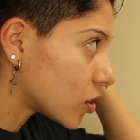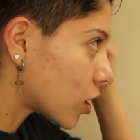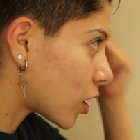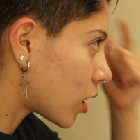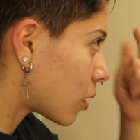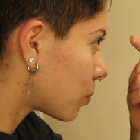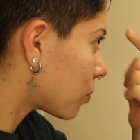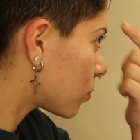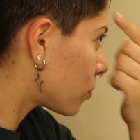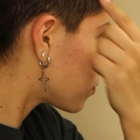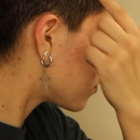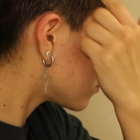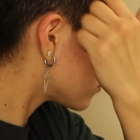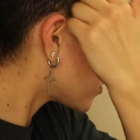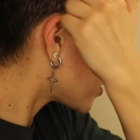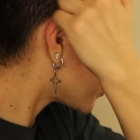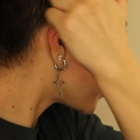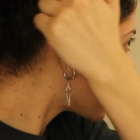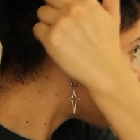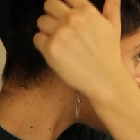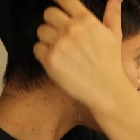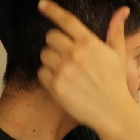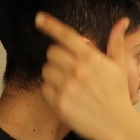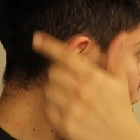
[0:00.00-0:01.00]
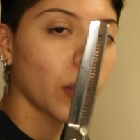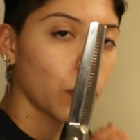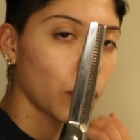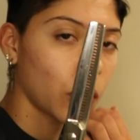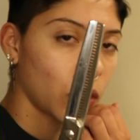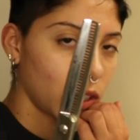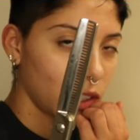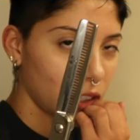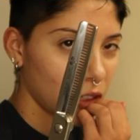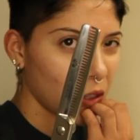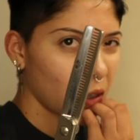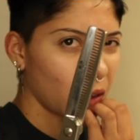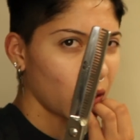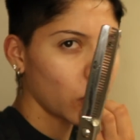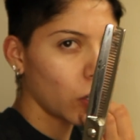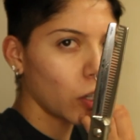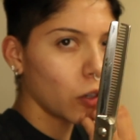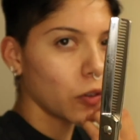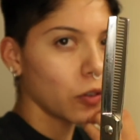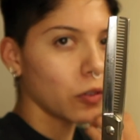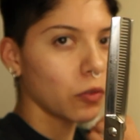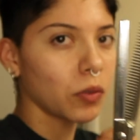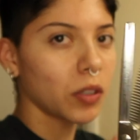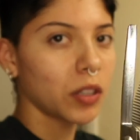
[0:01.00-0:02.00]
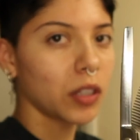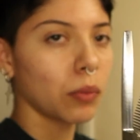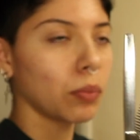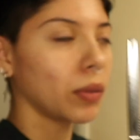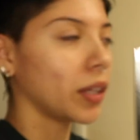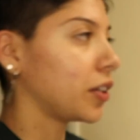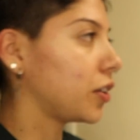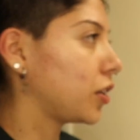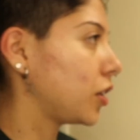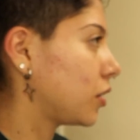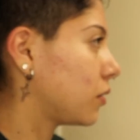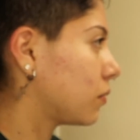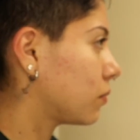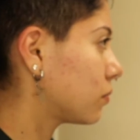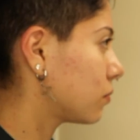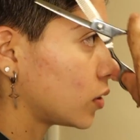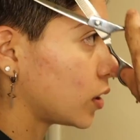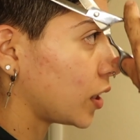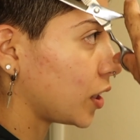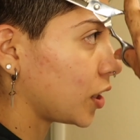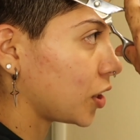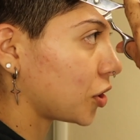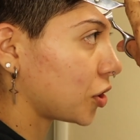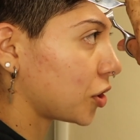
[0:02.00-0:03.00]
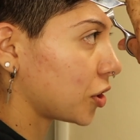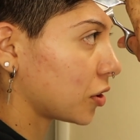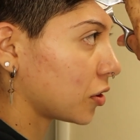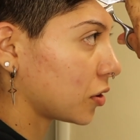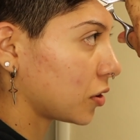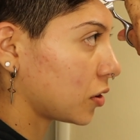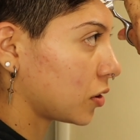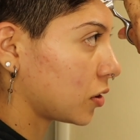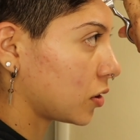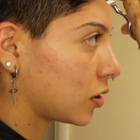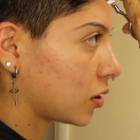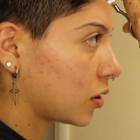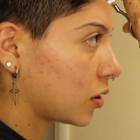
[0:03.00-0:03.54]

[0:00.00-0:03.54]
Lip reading: top right here, I'm just gonna go in with the thinning shears.